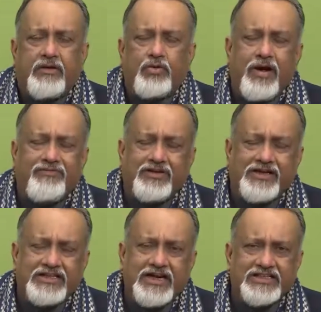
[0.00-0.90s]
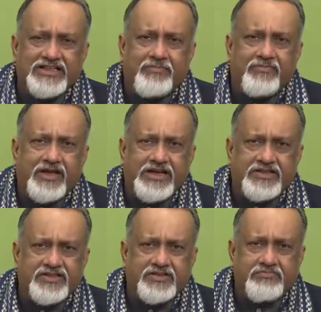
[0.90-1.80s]
who have written some
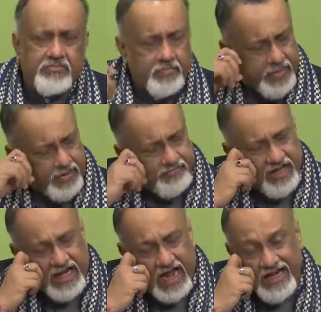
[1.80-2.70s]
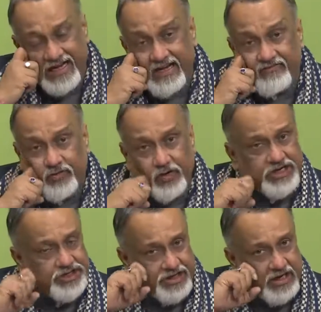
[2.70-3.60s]
very highly
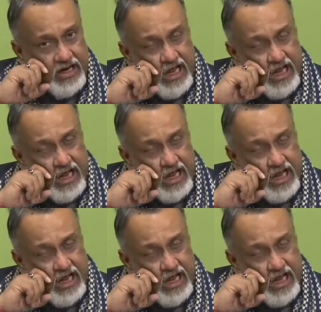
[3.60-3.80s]
influential